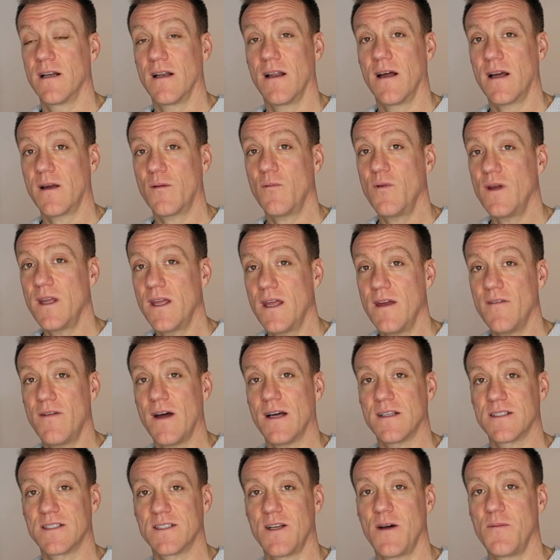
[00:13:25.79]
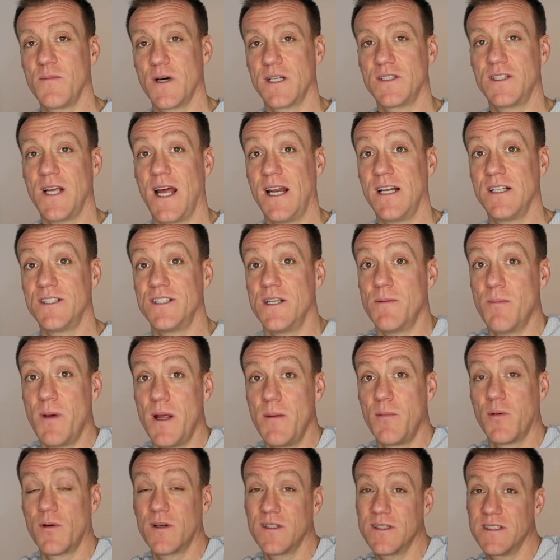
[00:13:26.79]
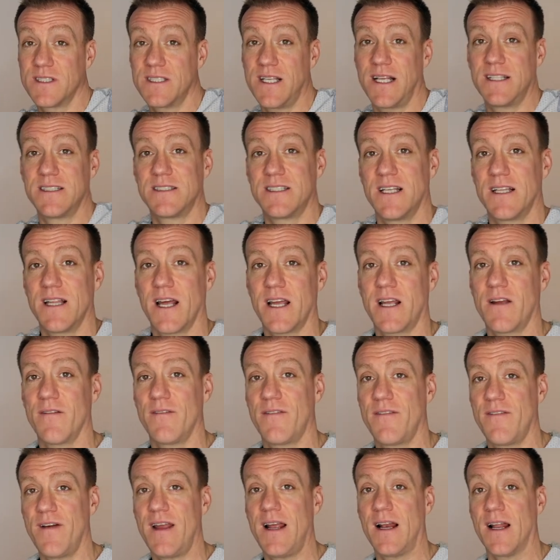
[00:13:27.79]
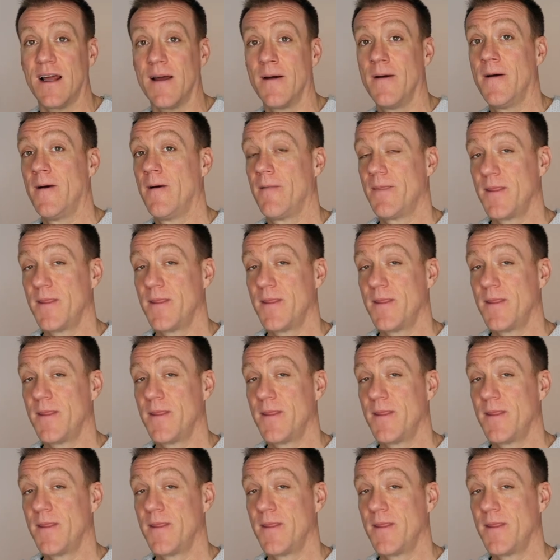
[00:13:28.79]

Like, we give out so much energy, people can sense it, they can feel it.